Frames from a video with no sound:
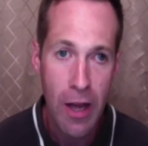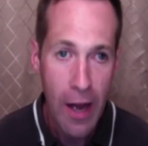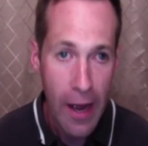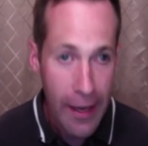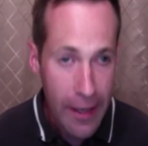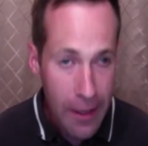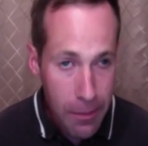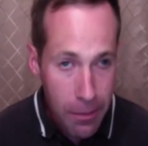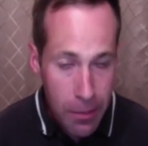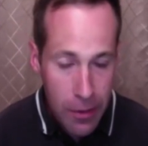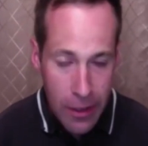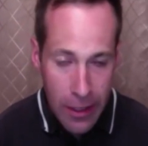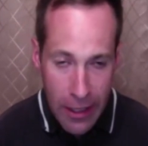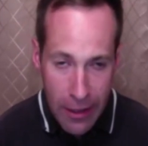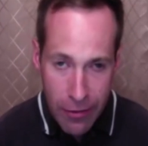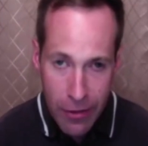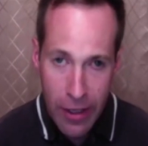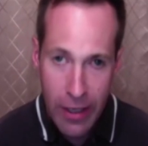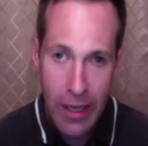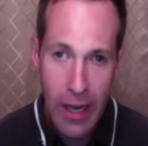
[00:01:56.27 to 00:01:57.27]
I can
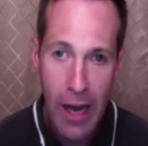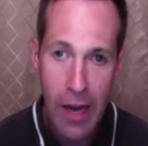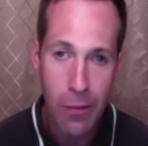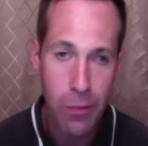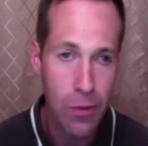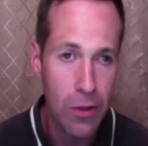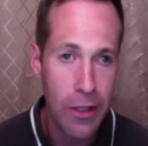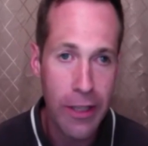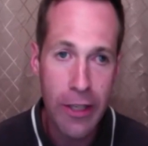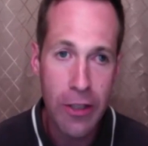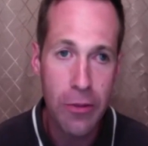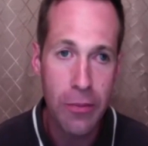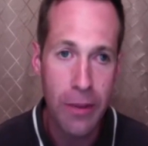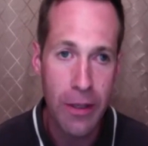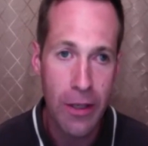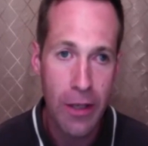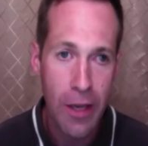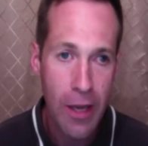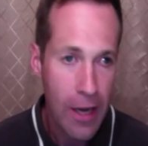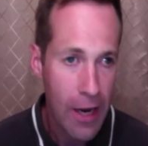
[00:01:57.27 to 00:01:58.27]
believe that God will heal
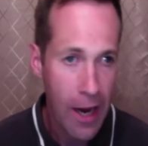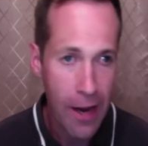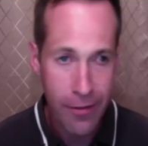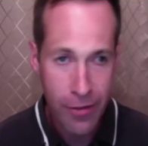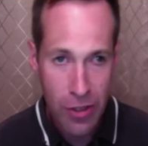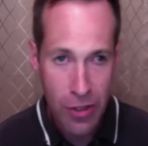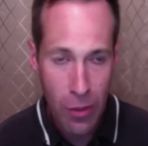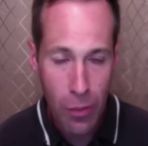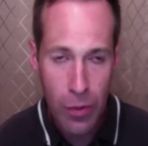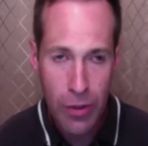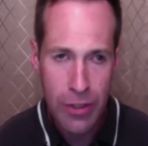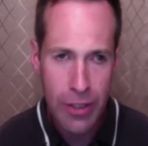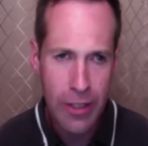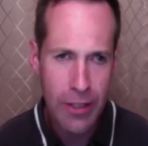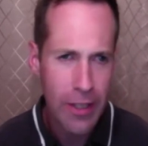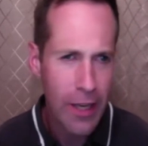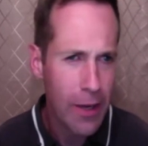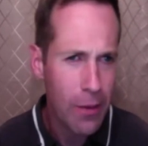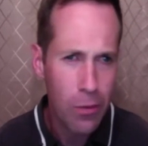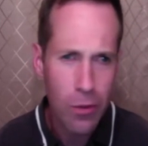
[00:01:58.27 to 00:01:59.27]
me. And if someone says,
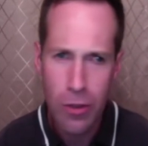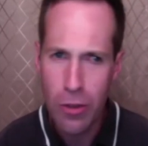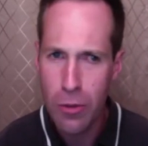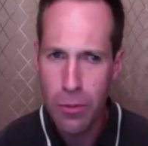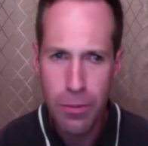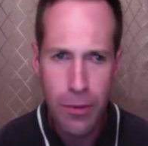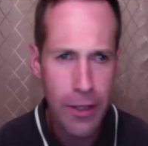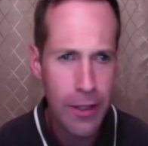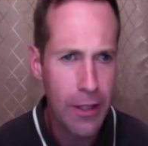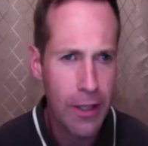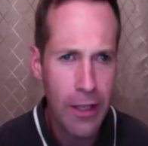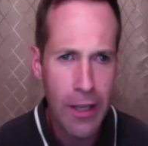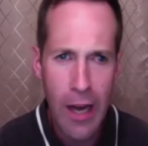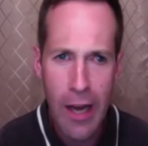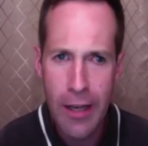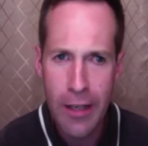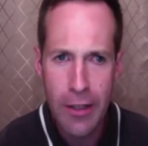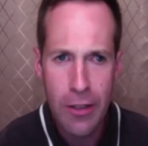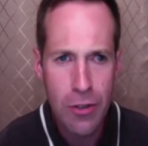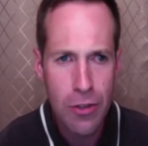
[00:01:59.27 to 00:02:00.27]
hey, well, you prayed that
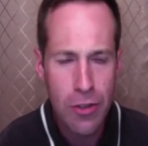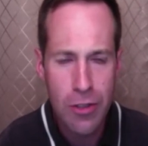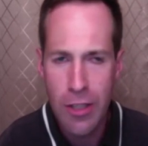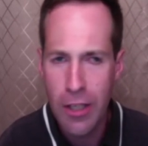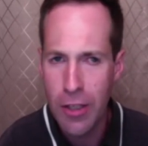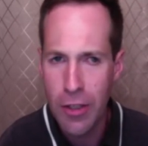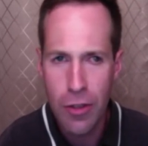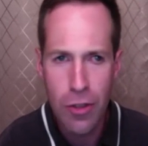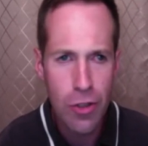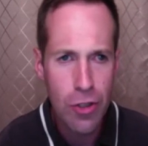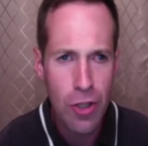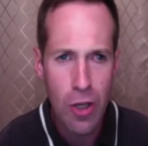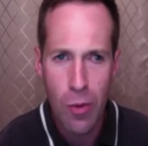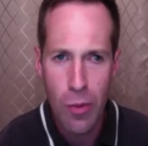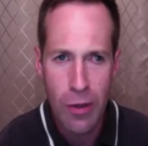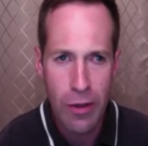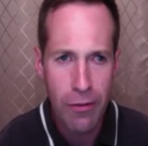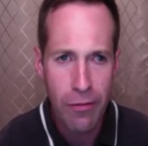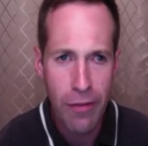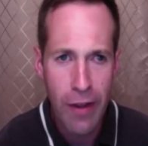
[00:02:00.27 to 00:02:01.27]
God healed you 10 years ago
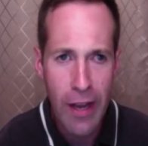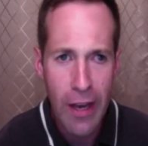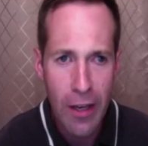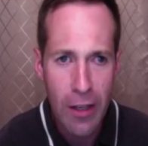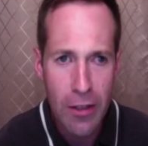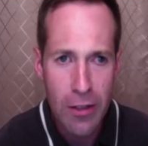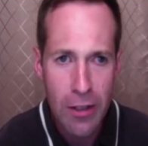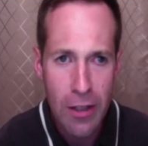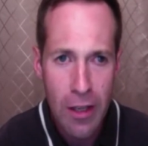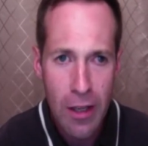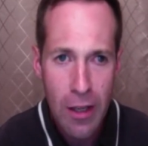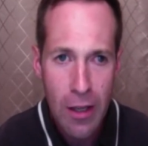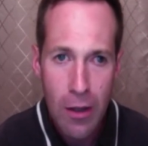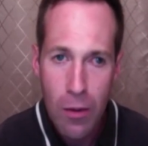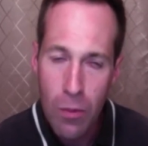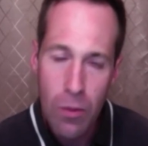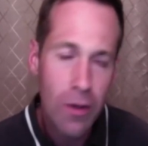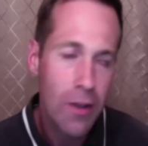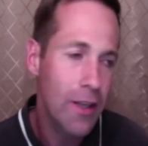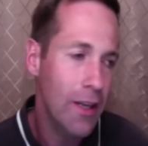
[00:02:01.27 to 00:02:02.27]
and it failed.
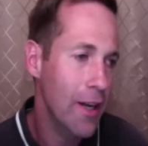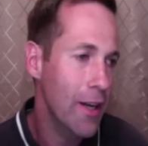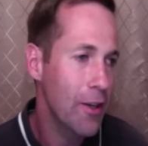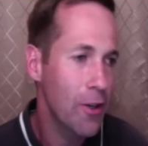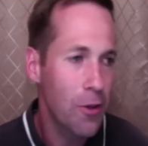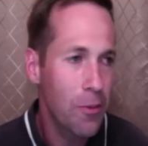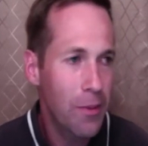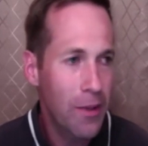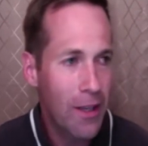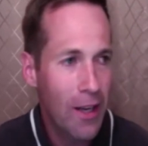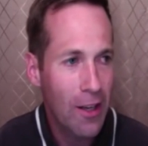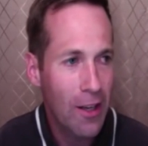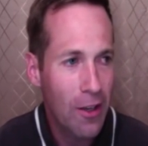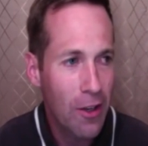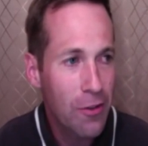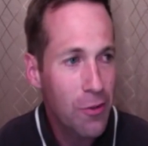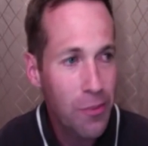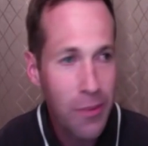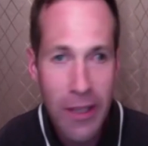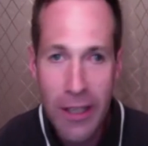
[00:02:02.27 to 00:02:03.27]
Well, yeah, I know, but
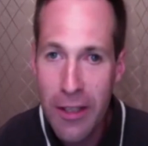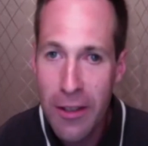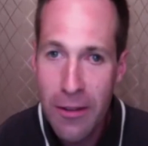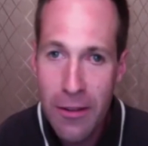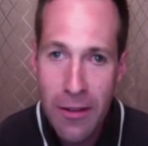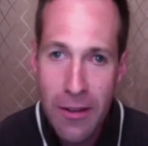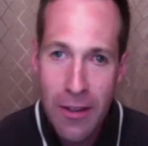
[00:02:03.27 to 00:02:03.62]
loves me.